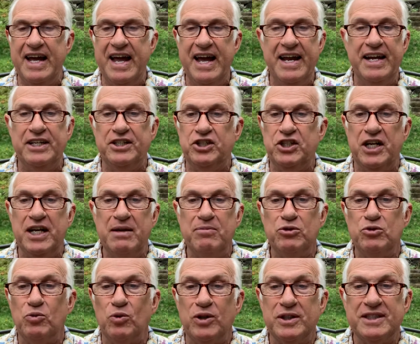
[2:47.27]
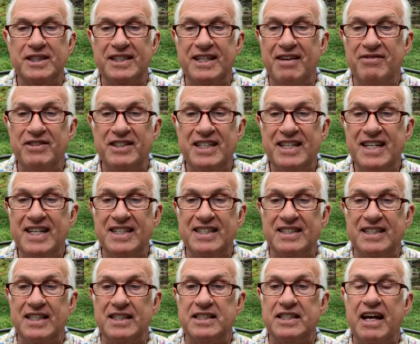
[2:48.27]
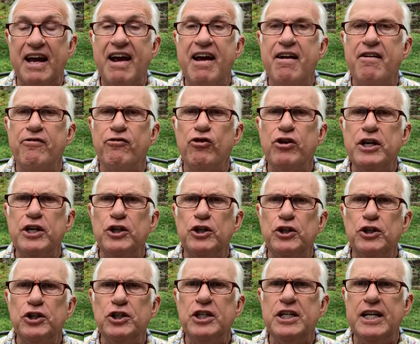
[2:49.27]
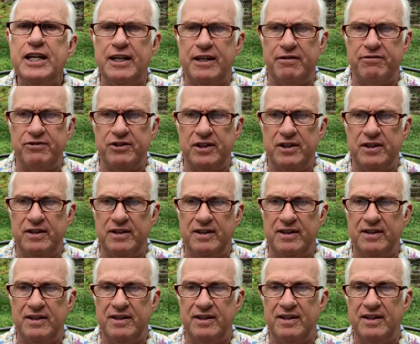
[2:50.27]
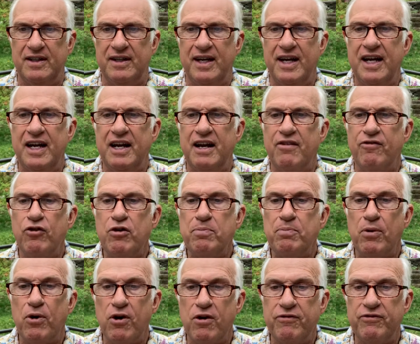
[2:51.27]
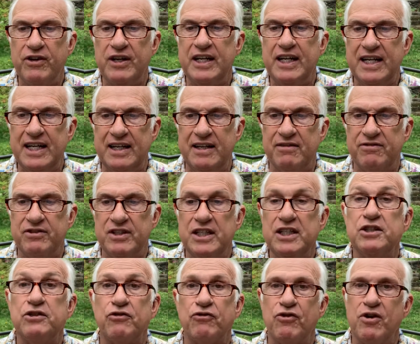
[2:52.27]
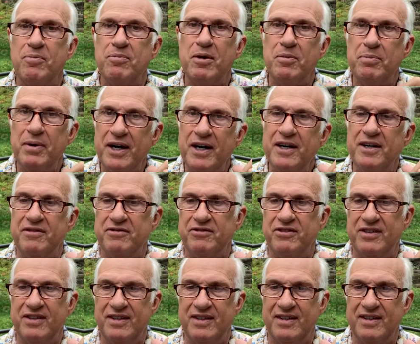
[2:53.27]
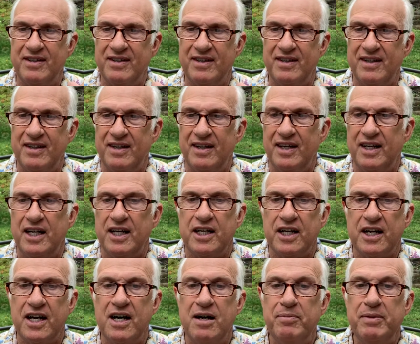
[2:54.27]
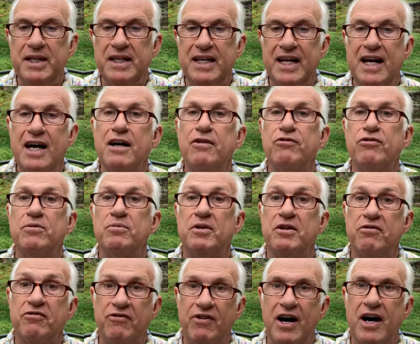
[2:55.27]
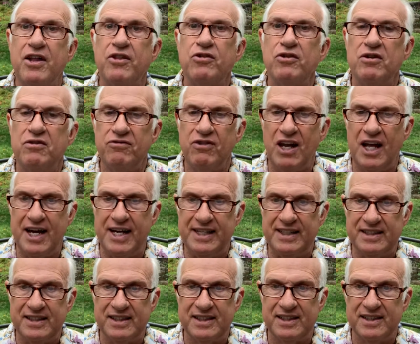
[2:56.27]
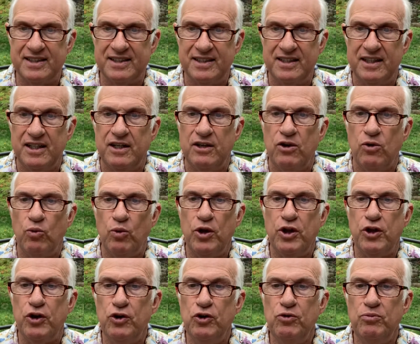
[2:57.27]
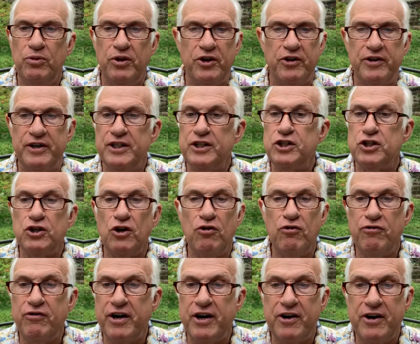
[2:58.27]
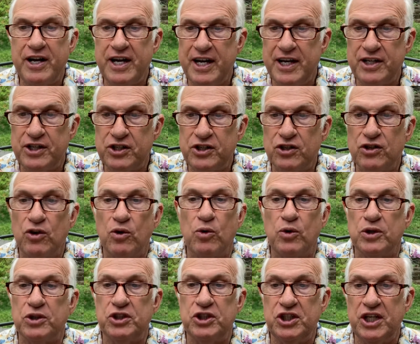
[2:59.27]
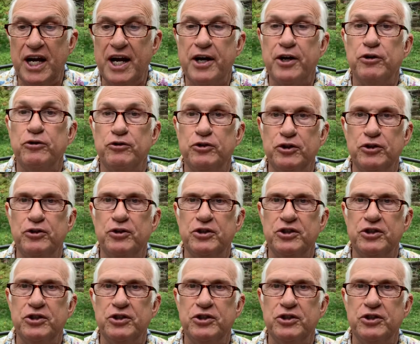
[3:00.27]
And in James 1.17, it says, Every good gift and every perfect gift is from above, coming down from the Father of lights, with whom there is no variation or shadow due to